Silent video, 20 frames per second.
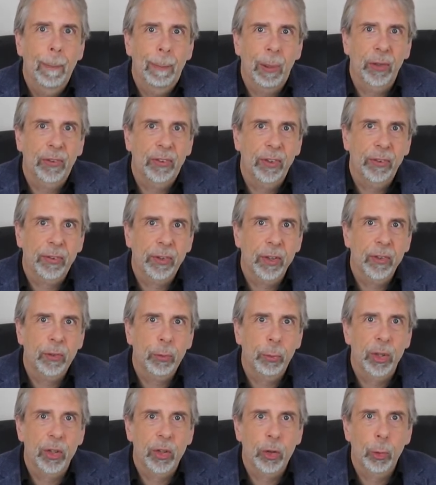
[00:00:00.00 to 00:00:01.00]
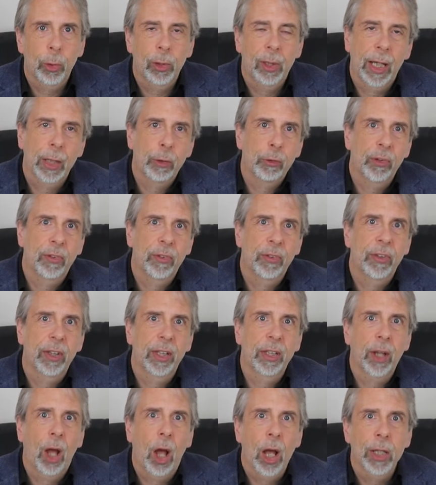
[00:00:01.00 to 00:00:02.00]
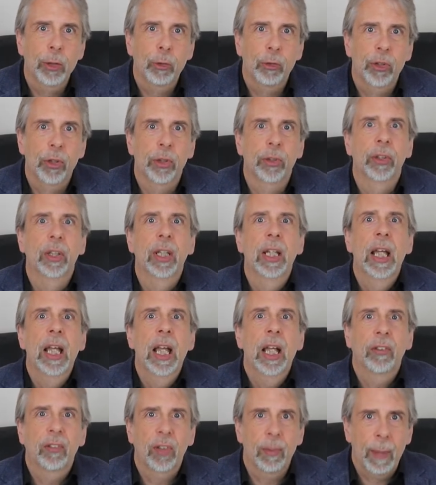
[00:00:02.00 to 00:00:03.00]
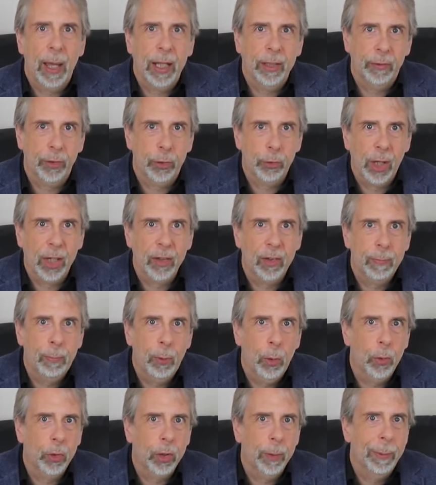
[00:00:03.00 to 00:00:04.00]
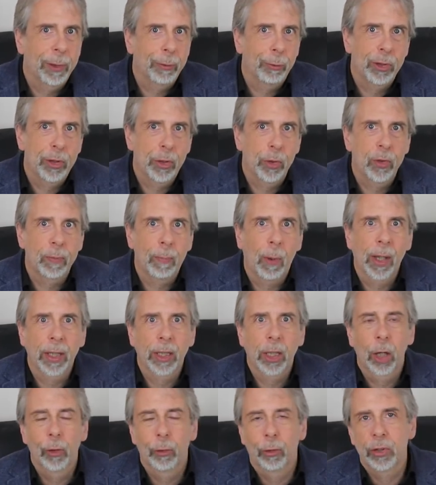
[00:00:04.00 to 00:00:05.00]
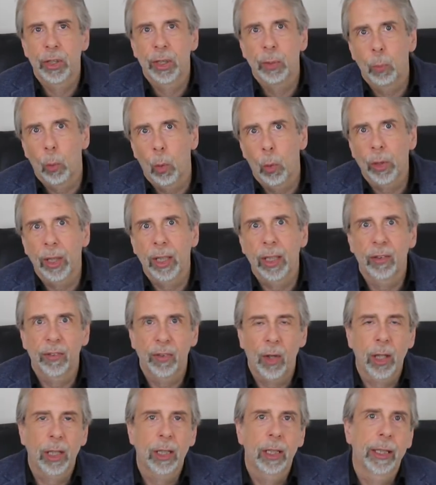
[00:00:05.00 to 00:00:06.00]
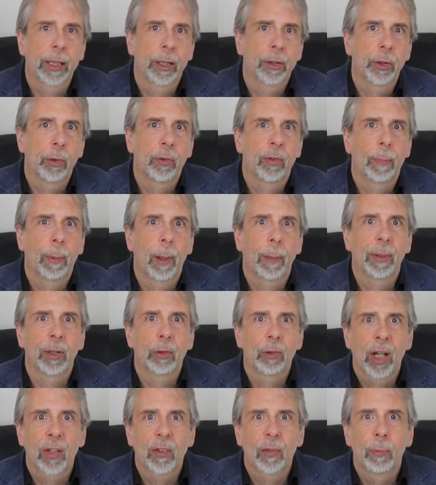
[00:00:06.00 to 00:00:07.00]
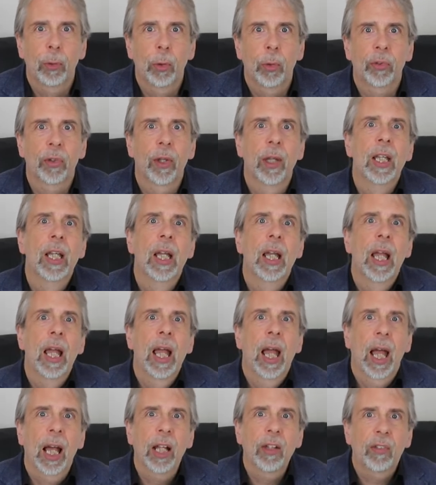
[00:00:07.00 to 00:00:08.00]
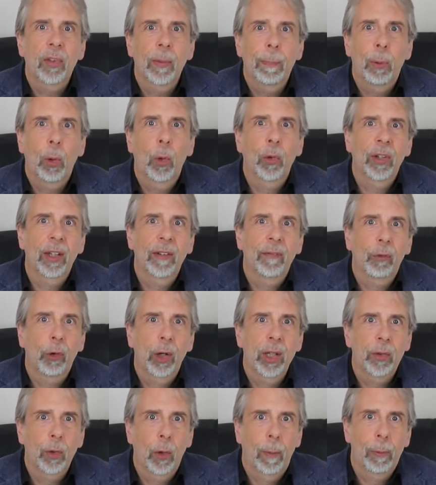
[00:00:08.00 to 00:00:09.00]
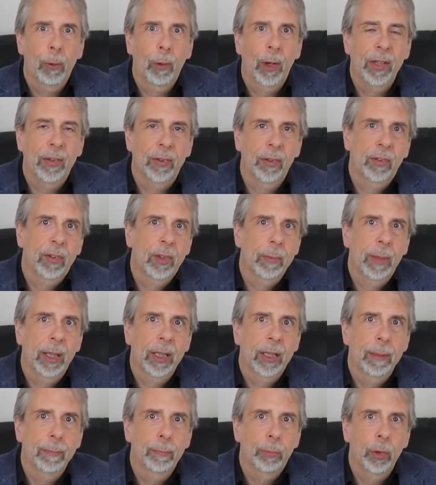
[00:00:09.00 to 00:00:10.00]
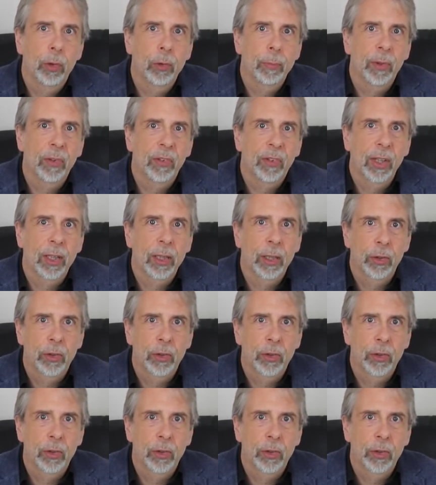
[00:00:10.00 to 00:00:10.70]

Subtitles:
Buses can switch to electricity and hydrogen. Demand for transport can be reduced by encouraging walking, cycling and use of public transport and supporting freight operators to make improvements in